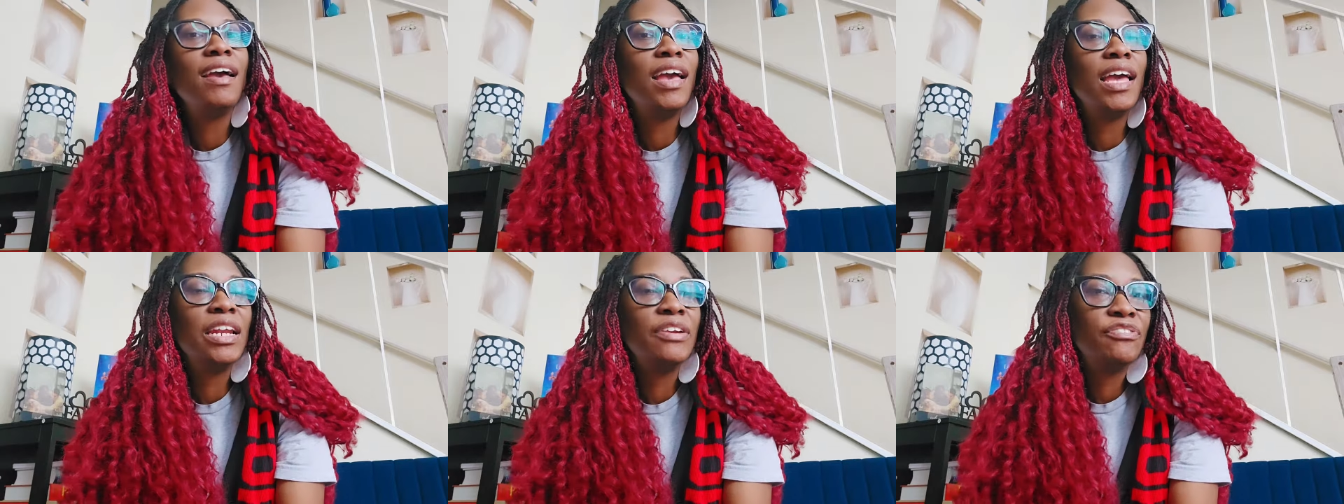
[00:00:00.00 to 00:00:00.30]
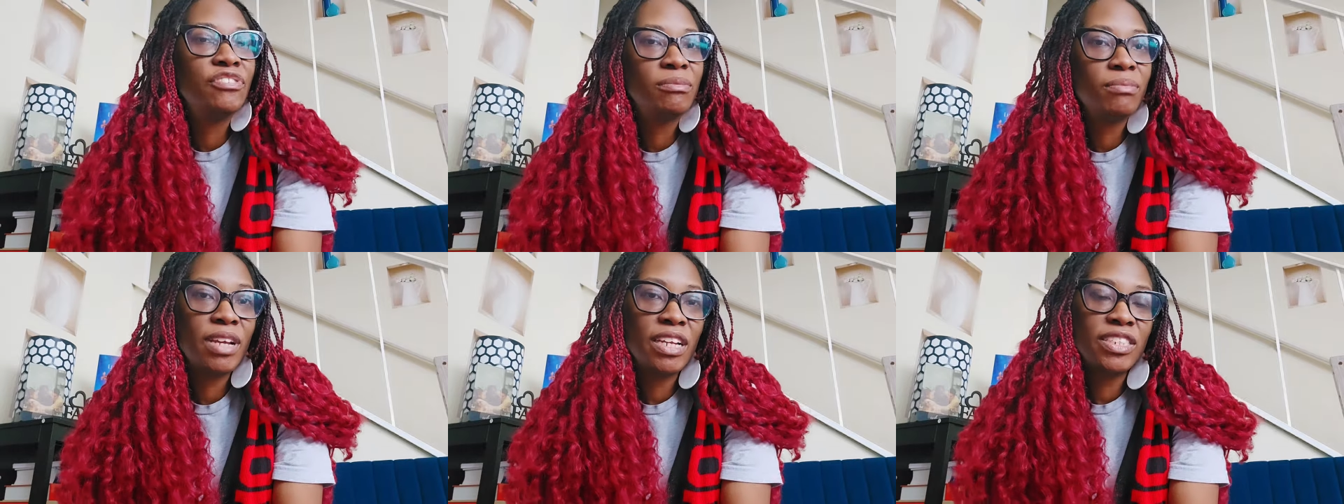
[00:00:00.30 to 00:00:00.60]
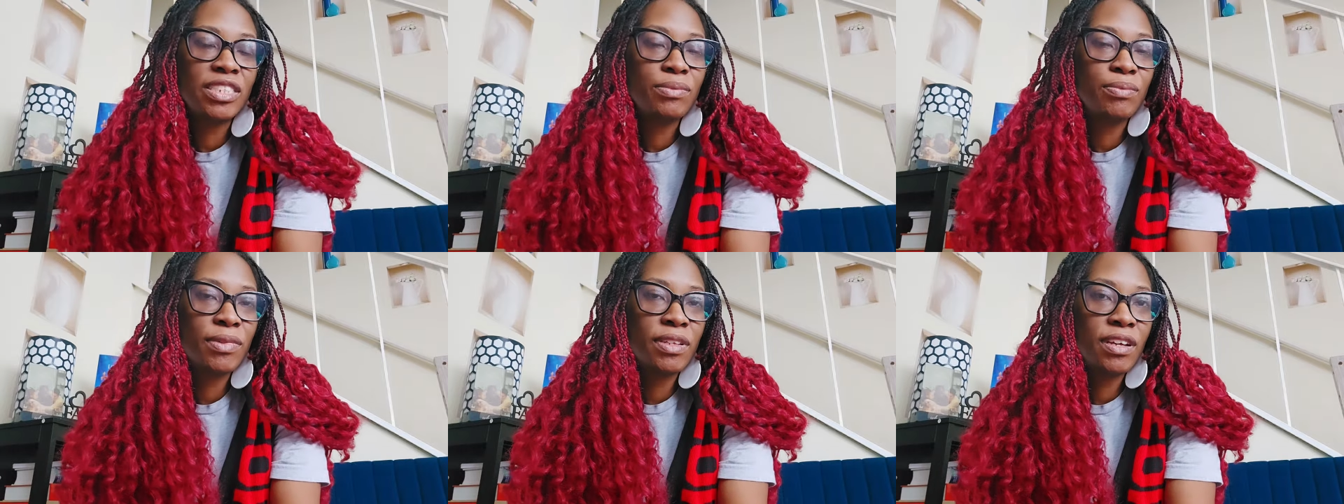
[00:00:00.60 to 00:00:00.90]

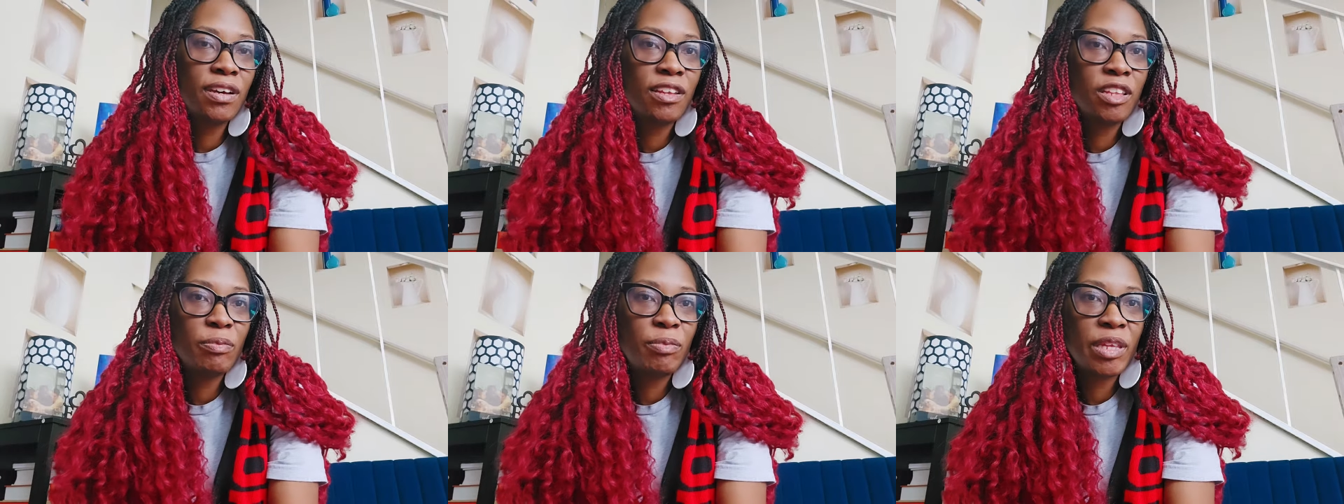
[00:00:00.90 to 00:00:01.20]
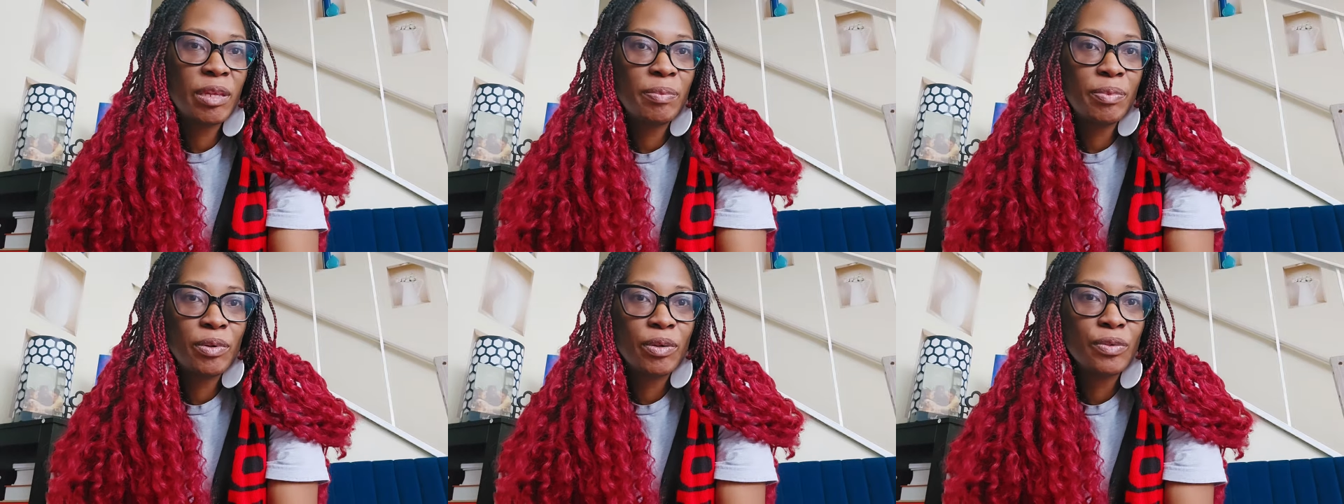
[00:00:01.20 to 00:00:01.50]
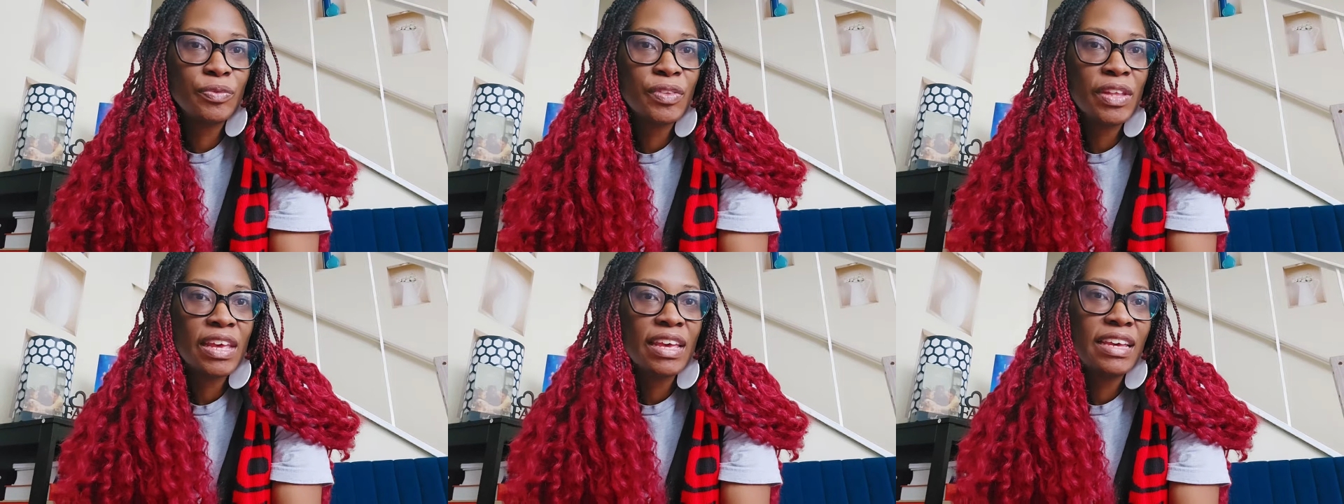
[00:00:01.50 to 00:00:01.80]
information with other
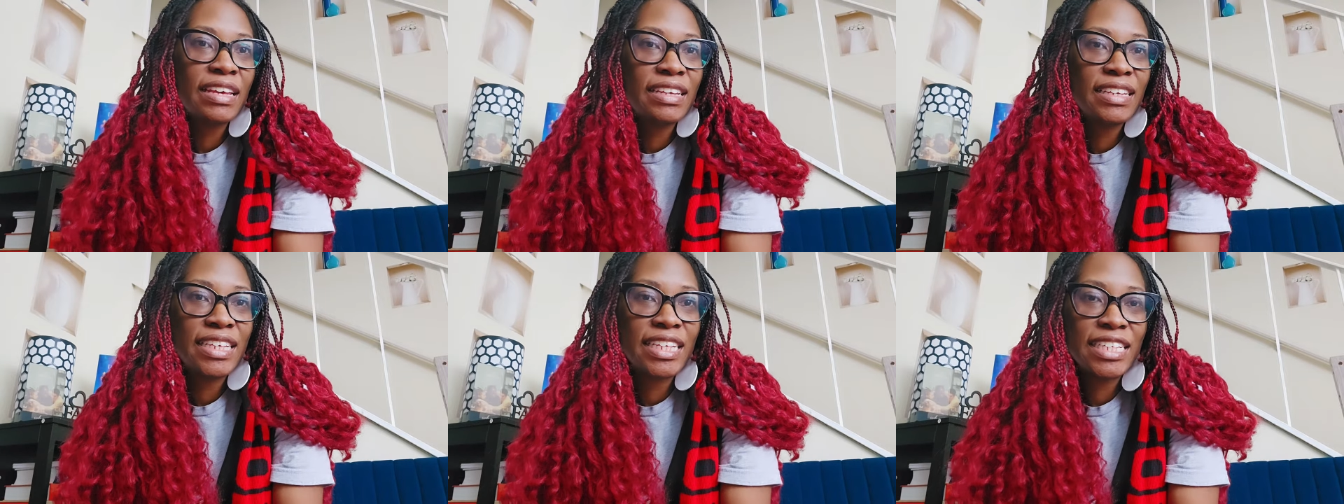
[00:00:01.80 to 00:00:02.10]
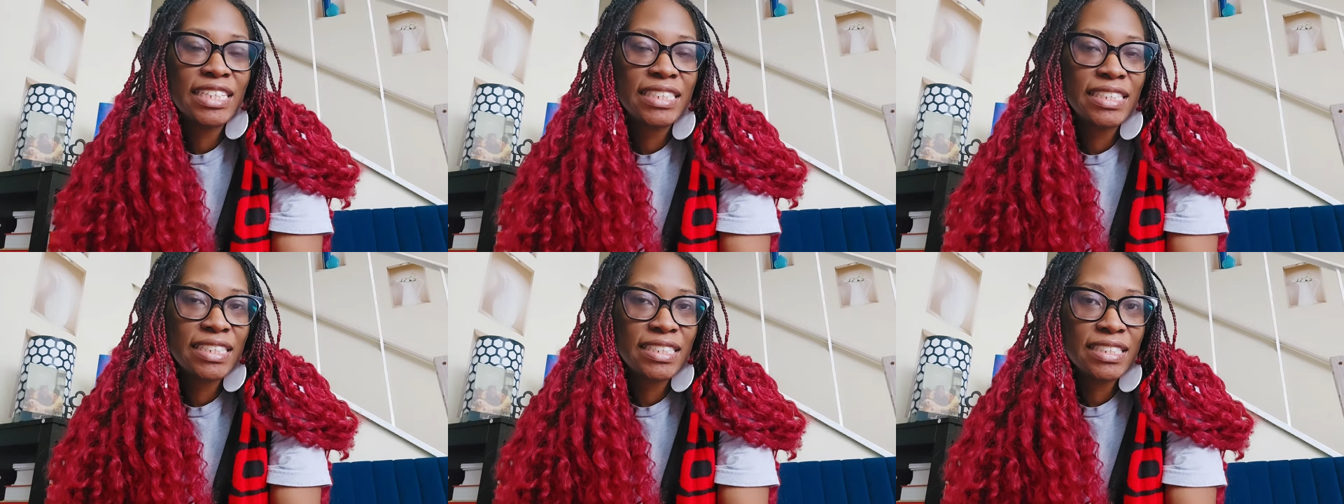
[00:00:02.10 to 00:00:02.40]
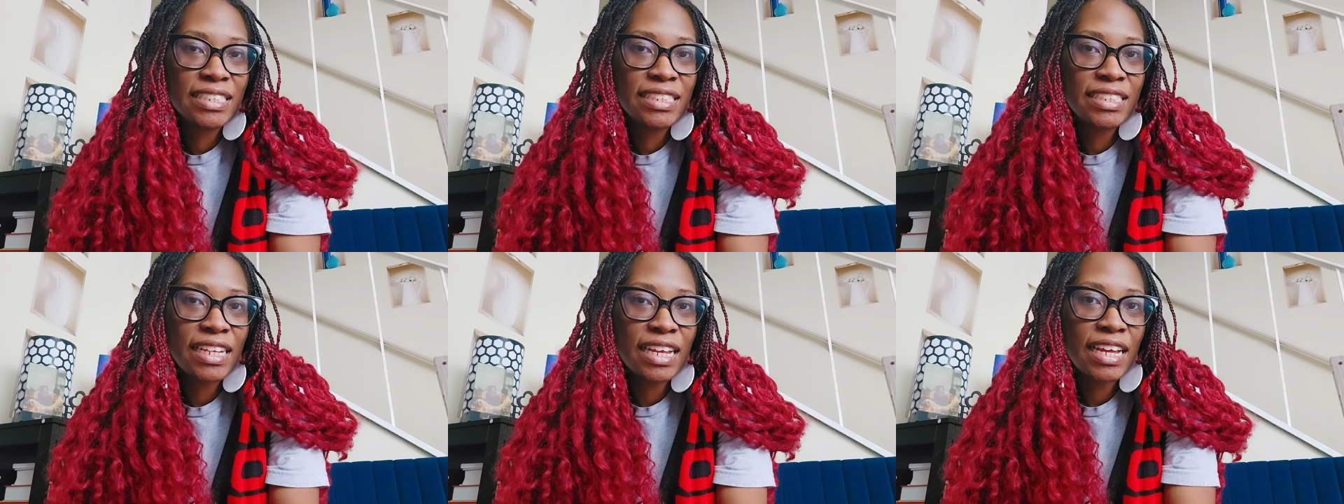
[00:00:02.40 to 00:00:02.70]
people, it
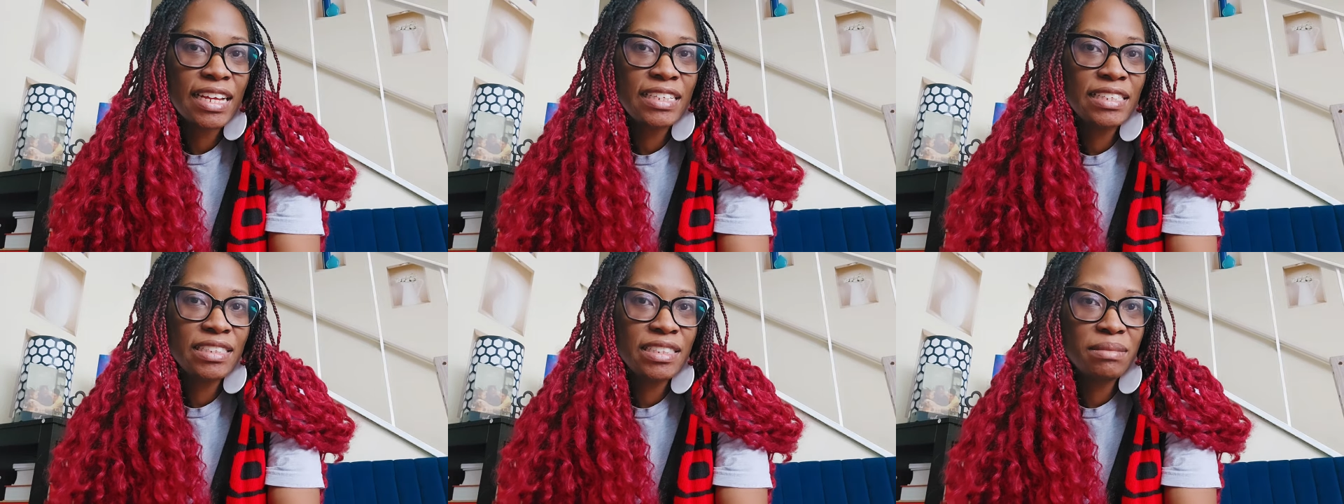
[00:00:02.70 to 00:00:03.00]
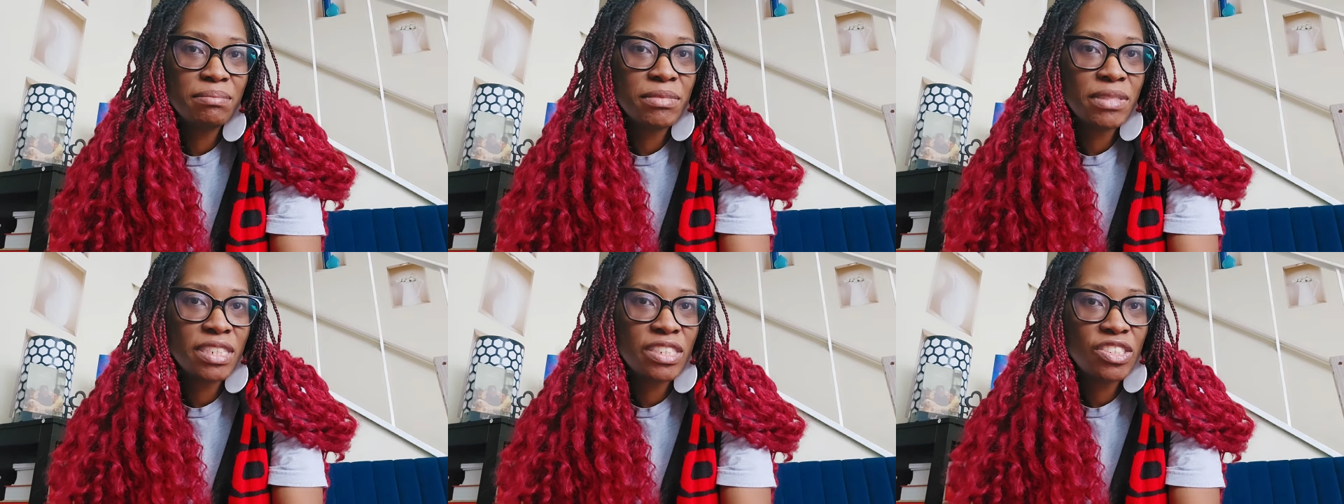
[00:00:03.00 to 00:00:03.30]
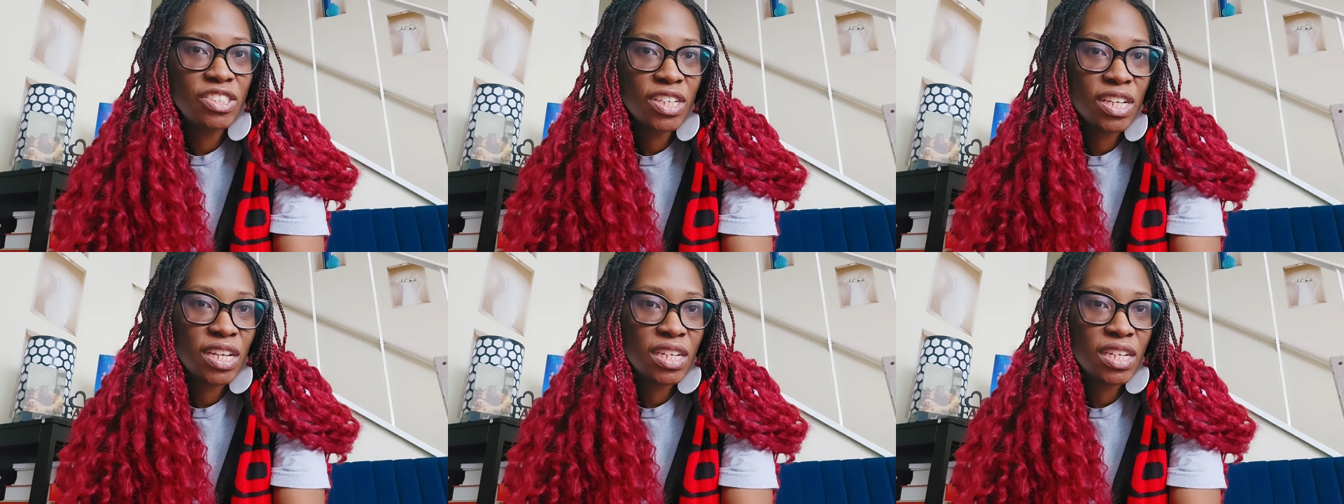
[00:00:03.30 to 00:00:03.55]
does not diminish